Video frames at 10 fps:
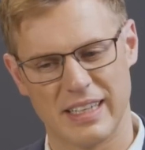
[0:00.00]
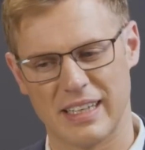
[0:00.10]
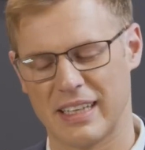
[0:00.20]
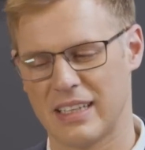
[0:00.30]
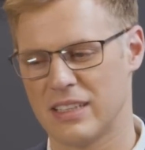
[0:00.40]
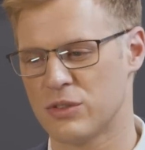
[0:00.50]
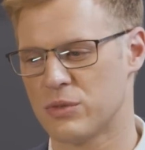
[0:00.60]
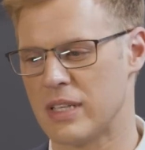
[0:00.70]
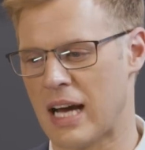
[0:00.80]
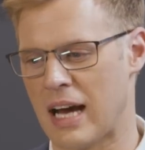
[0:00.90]
it is
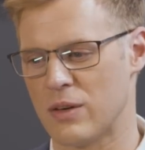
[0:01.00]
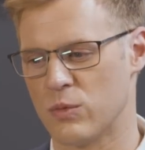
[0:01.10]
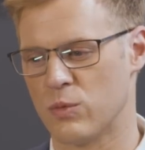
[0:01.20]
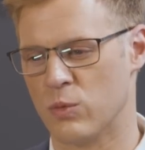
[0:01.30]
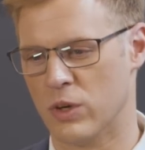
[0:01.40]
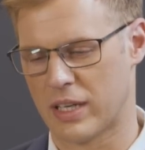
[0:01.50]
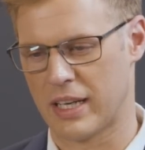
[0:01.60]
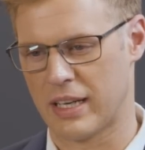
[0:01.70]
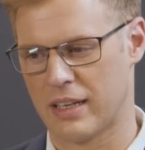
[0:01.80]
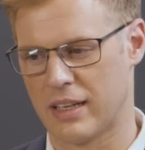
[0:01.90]
not
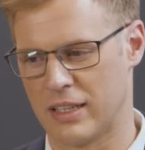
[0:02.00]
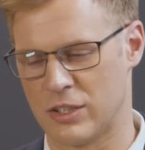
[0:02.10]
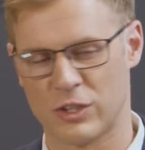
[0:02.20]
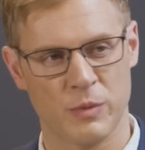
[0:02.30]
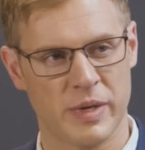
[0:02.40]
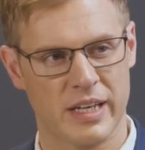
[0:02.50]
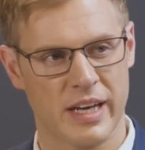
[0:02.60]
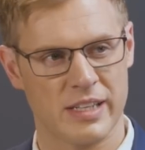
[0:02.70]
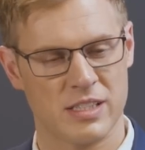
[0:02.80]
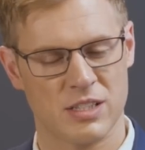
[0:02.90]
working in so many
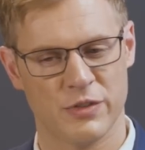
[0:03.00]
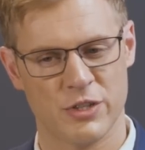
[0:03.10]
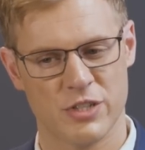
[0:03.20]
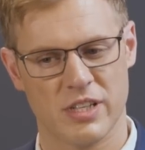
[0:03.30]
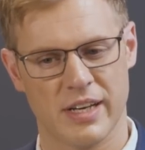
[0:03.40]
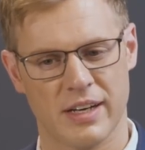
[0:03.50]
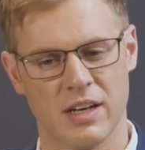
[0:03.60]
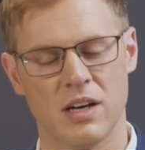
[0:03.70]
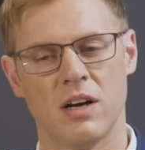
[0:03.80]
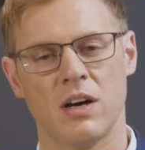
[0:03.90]
cases for just like
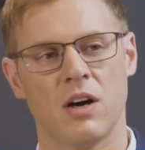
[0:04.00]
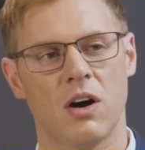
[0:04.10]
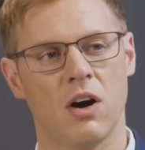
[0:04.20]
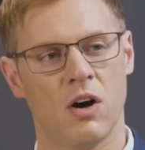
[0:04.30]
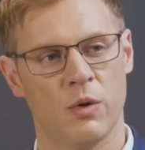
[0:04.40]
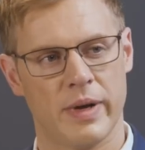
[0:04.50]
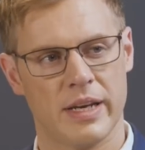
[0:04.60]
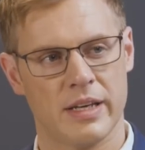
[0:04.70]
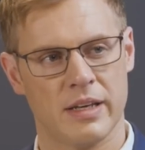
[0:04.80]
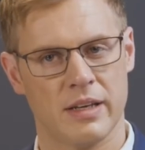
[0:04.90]

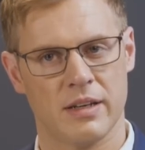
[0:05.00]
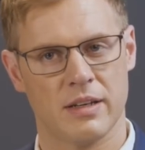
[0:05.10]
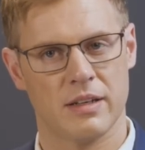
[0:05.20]
already